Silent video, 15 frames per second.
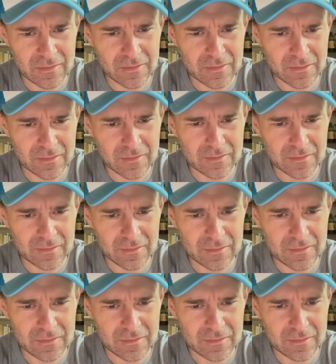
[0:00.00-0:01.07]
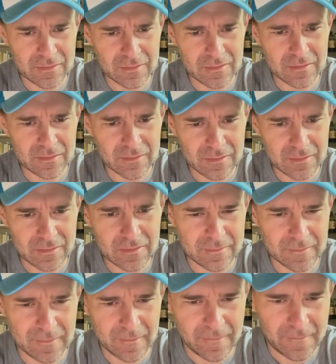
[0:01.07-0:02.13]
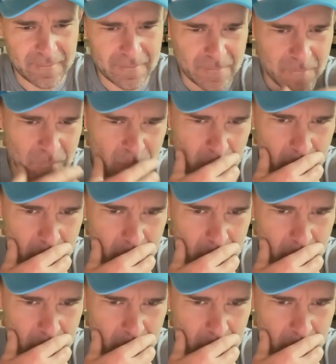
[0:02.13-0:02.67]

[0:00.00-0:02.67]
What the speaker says: This person isn't speaking.